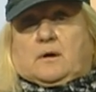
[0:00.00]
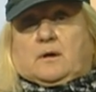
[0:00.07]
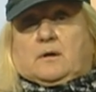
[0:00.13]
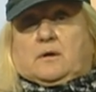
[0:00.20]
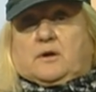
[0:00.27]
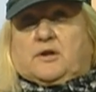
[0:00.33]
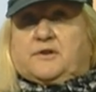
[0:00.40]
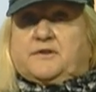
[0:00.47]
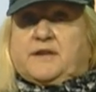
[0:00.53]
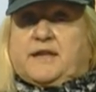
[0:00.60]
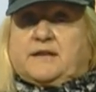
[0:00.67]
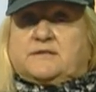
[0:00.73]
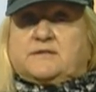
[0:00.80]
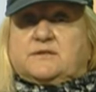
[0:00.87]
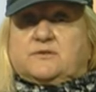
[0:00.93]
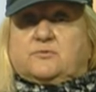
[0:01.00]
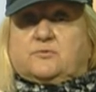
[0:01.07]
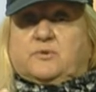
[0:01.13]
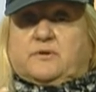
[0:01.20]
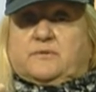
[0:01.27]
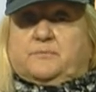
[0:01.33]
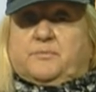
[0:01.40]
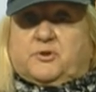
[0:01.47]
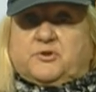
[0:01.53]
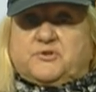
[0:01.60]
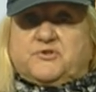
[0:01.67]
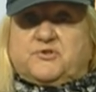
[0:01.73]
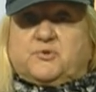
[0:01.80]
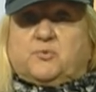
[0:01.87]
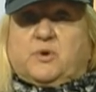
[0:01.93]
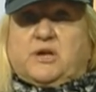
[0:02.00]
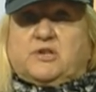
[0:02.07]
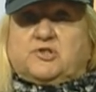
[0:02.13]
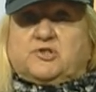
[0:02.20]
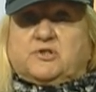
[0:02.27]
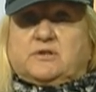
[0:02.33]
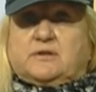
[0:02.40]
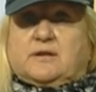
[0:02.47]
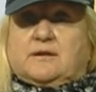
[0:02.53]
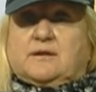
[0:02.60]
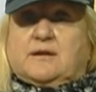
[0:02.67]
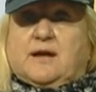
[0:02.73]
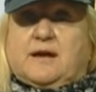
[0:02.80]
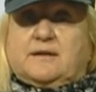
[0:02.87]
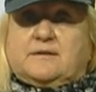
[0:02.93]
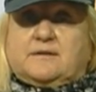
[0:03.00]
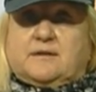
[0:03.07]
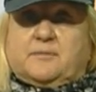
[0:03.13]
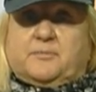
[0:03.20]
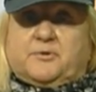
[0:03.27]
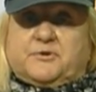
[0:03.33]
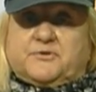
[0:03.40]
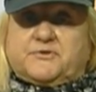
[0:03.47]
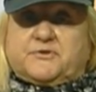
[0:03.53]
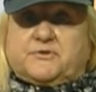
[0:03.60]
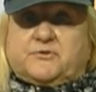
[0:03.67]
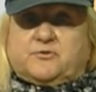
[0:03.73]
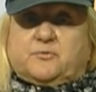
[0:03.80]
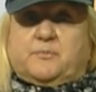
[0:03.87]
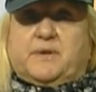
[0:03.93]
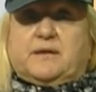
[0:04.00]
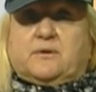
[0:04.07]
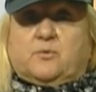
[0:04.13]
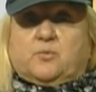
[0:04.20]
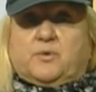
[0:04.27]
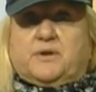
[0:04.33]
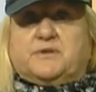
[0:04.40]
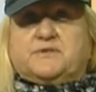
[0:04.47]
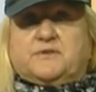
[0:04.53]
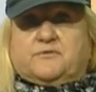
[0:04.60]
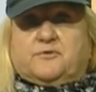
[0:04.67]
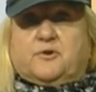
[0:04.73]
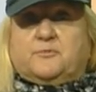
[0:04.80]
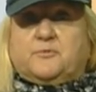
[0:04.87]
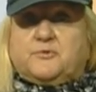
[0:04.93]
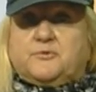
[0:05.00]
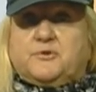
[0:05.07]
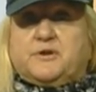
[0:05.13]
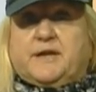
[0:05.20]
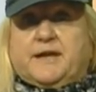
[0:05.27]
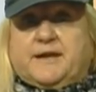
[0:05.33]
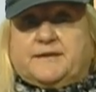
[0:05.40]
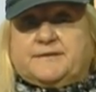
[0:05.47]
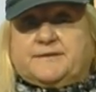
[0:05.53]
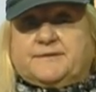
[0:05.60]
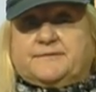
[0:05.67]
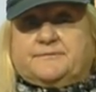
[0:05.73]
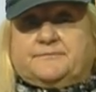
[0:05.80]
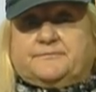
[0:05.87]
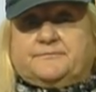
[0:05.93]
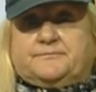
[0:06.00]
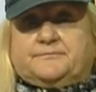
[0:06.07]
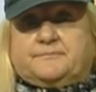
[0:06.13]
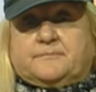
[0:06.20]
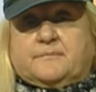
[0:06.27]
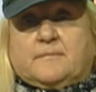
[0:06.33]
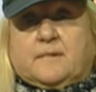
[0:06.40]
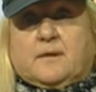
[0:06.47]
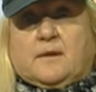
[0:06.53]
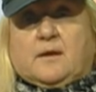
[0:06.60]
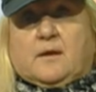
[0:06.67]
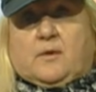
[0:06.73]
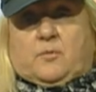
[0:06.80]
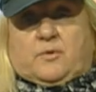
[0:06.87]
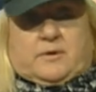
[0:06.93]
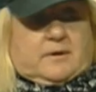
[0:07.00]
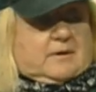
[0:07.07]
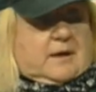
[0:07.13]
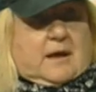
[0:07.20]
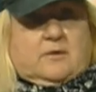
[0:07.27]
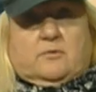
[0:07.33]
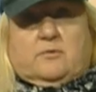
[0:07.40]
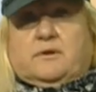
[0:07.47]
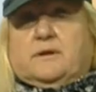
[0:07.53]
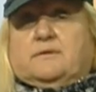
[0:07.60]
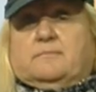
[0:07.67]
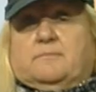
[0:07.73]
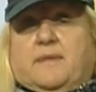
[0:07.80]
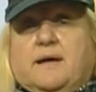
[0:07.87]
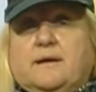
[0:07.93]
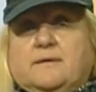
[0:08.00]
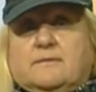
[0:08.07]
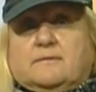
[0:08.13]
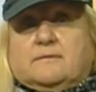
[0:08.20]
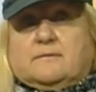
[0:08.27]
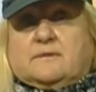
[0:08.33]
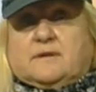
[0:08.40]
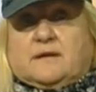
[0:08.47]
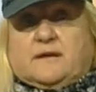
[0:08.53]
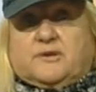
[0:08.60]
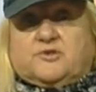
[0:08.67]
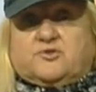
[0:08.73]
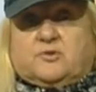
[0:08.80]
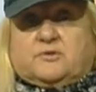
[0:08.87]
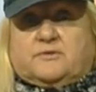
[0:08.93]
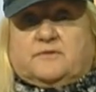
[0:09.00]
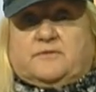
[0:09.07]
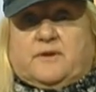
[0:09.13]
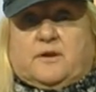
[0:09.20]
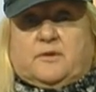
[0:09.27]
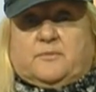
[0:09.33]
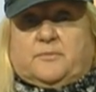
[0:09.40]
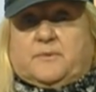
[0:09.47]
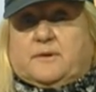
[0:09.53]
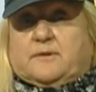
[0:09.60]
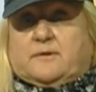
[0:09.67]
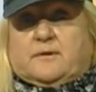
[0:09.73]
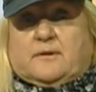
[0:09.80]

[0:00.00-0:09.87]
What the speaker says: connected with persuasion and guiding a person to better ways of communicating. When I look at my intellectual development